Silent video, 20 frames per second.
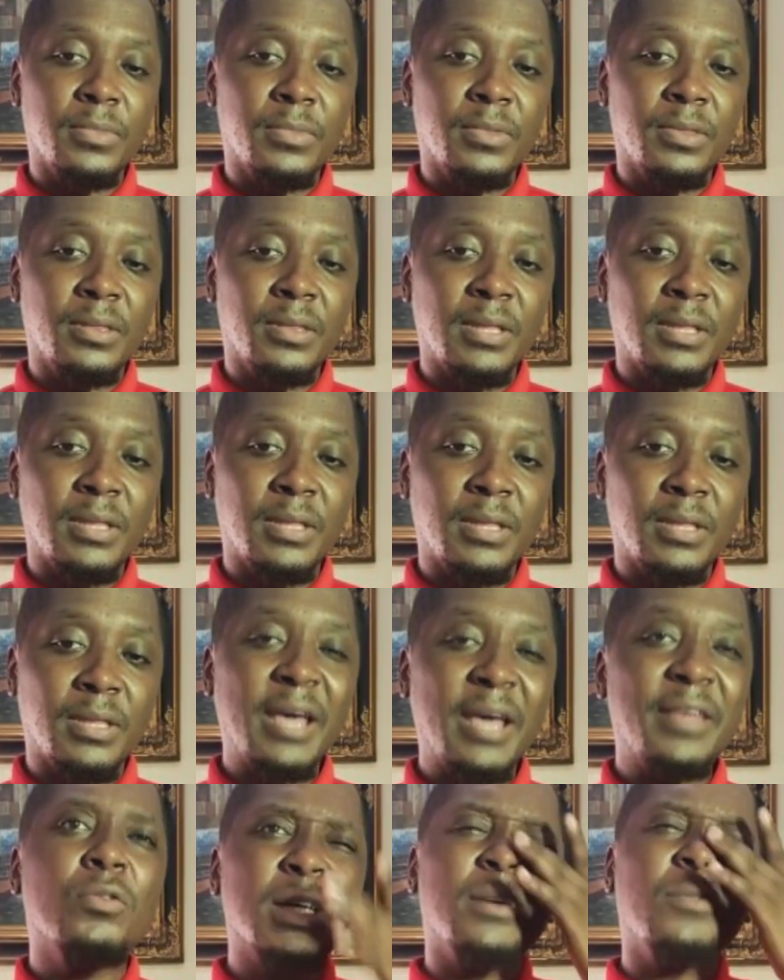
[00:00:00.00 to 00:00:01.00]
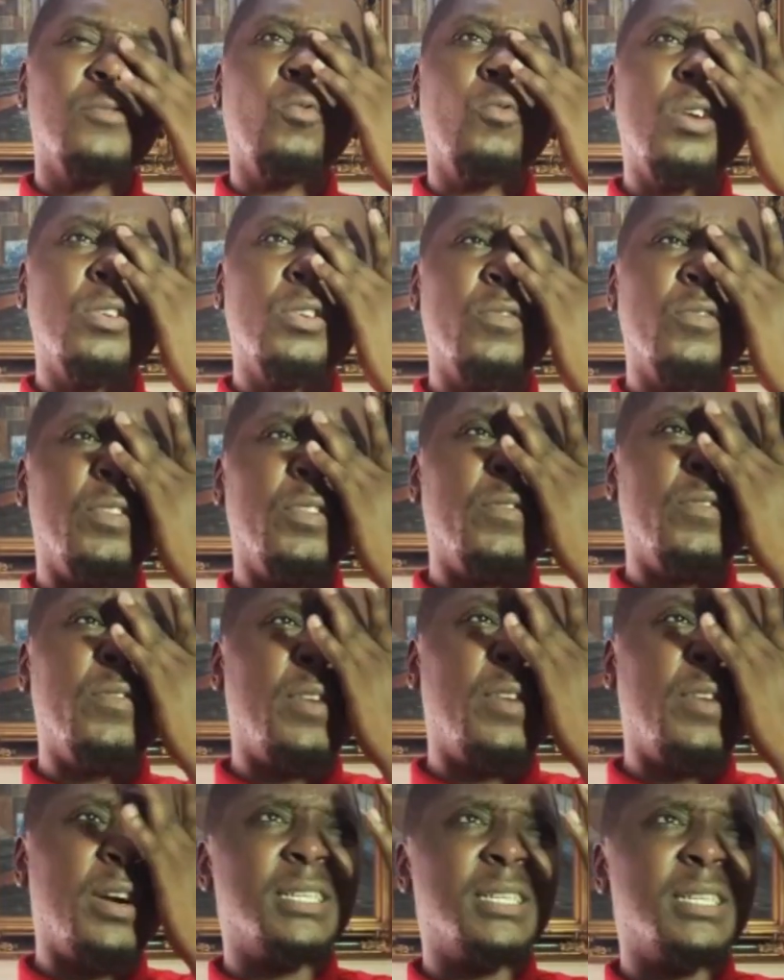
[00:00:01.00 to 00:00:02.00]
I think those are one of the
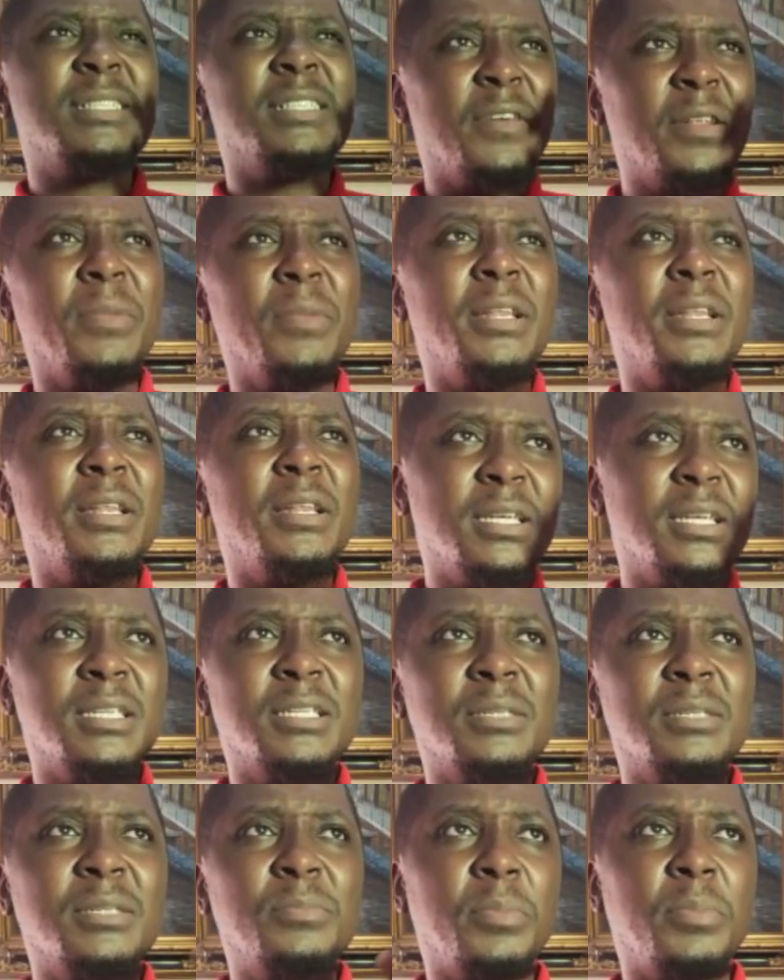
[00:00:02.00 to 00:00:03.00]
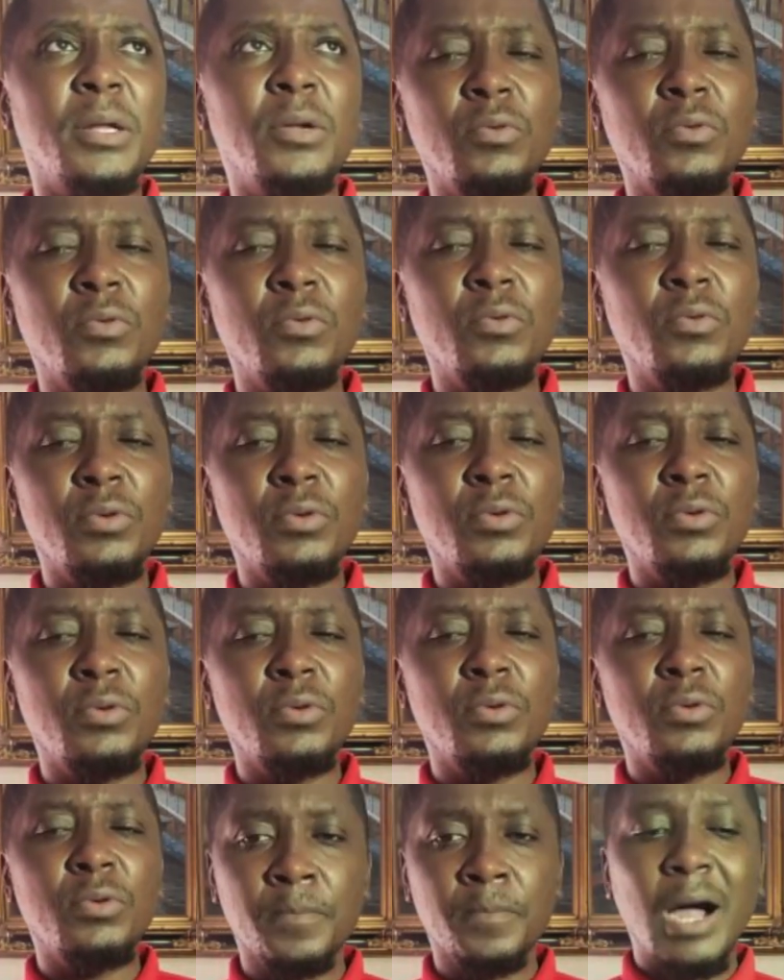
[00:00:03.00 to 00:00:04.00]
factors that even made the Nyanza people annoyed.
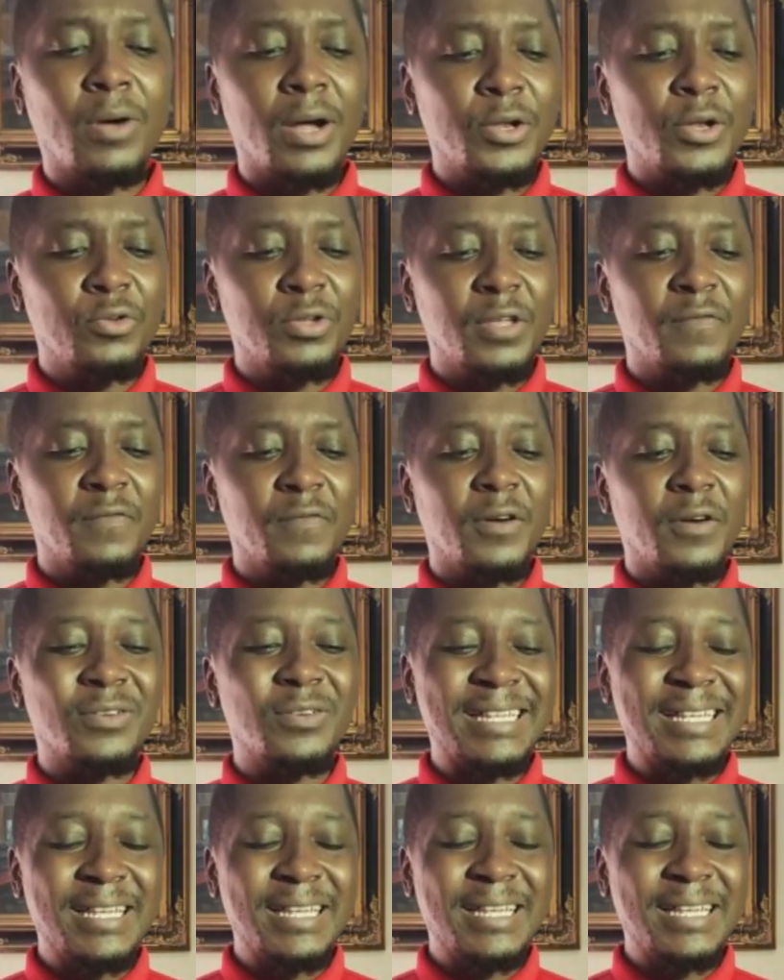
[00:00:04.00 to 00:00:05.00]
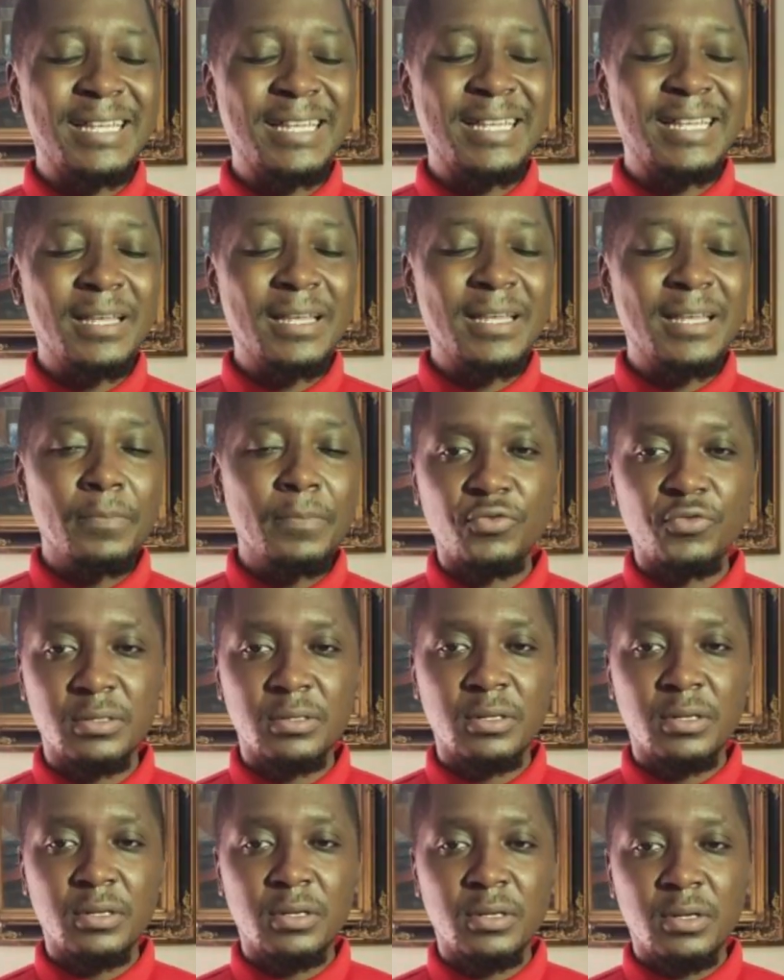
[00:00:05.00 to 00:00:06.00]
How can you give out key ministries
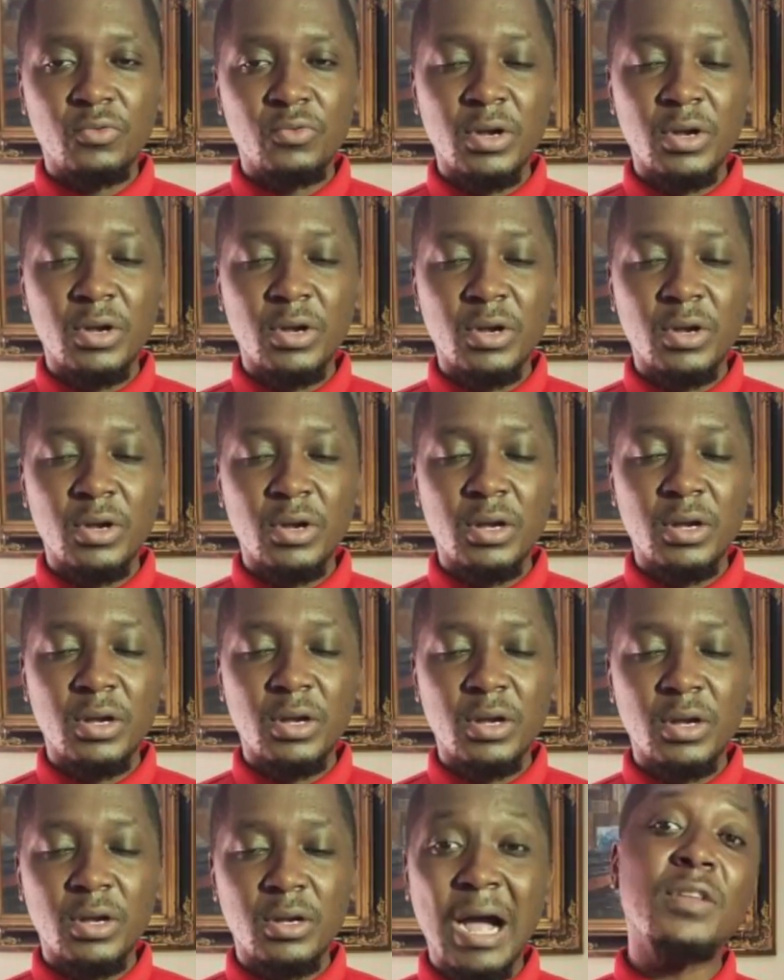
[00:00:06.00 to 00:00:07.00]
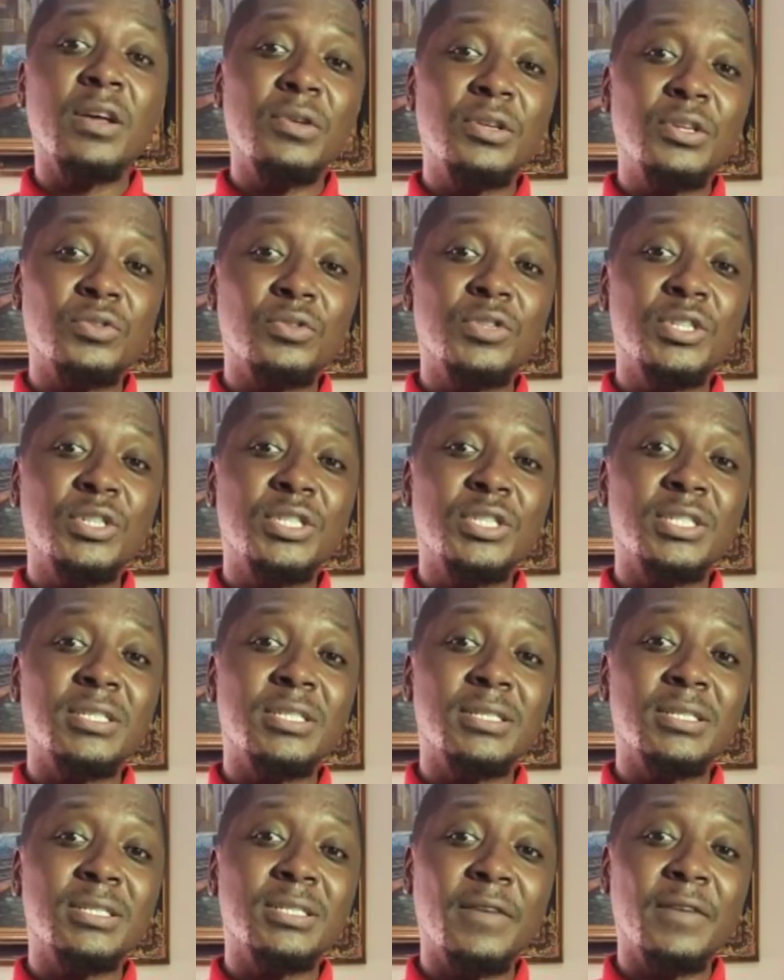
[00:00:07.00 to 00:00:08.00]
out of the region which
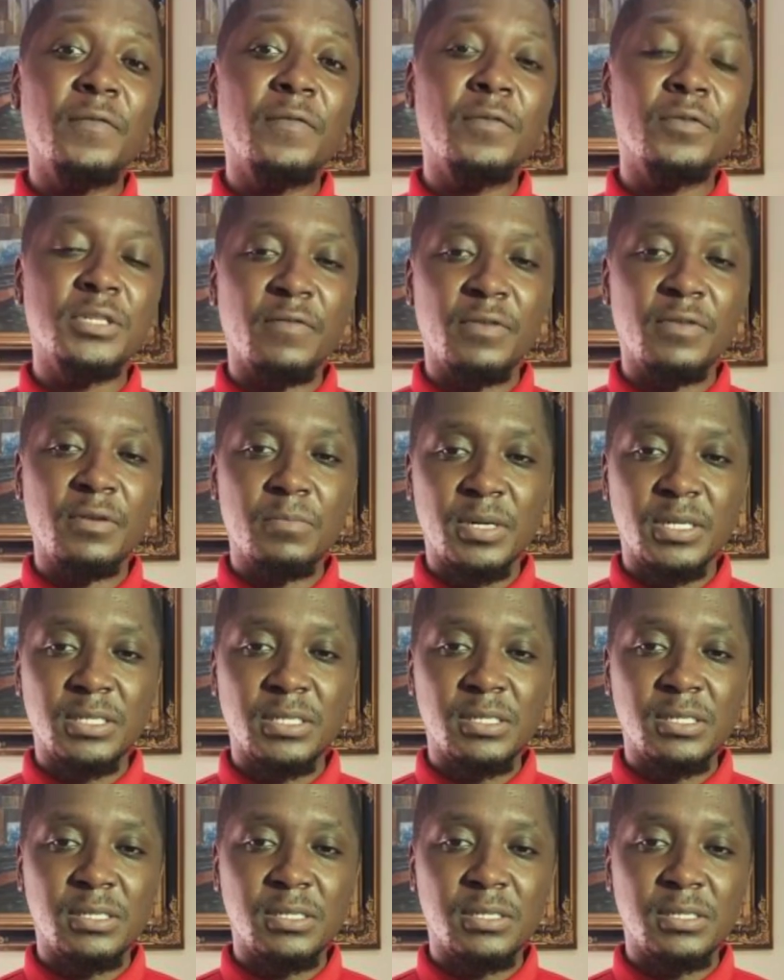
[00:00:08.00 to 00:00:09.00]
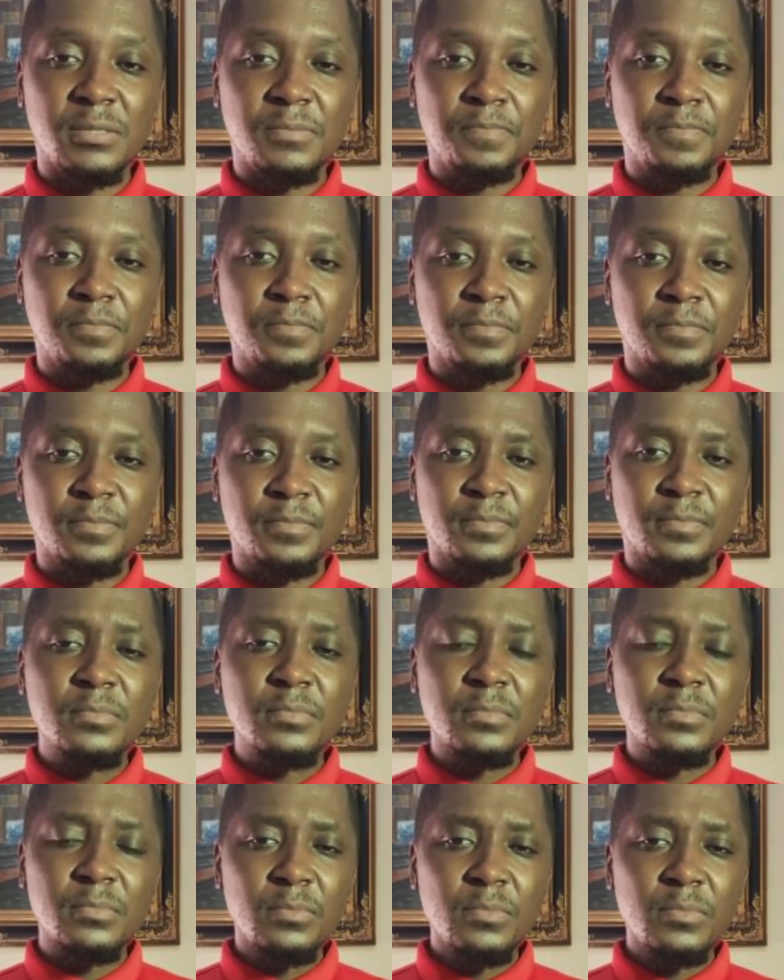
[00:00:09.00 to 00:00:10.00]
gave you 47%?
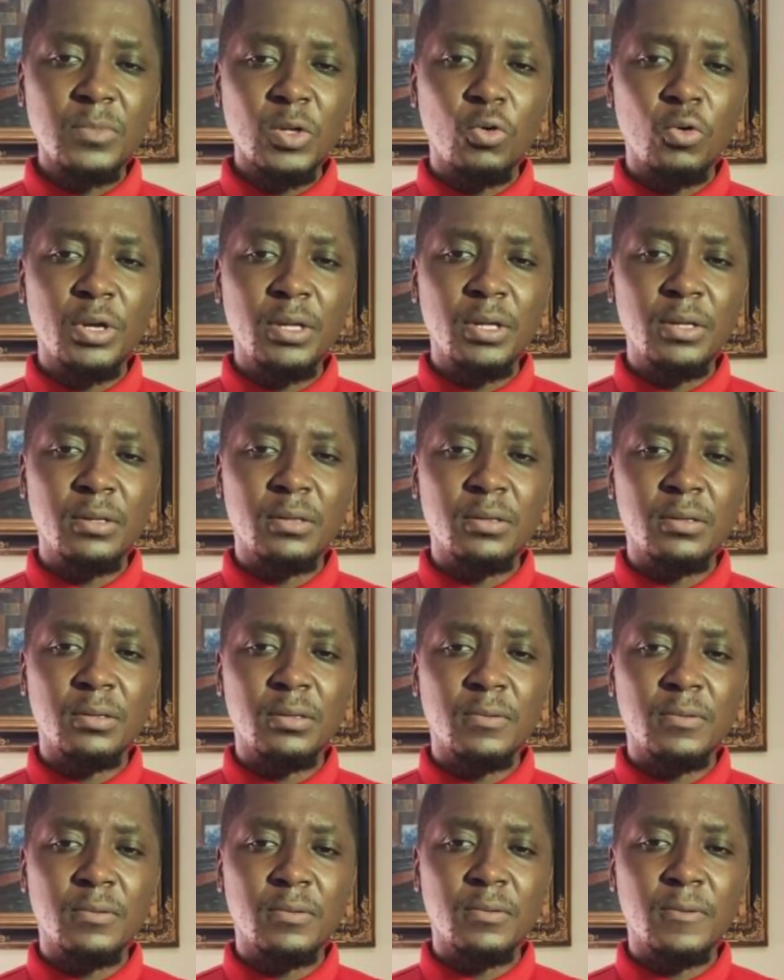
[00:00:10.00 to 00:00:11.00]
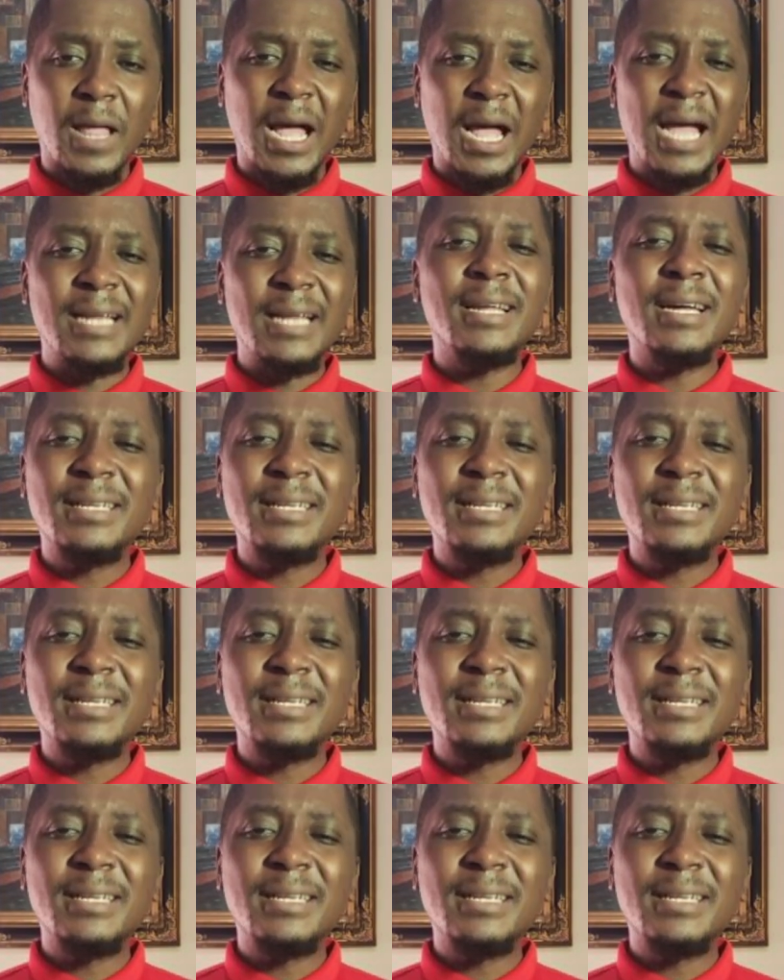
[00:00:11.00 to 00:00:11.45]
Okay, and that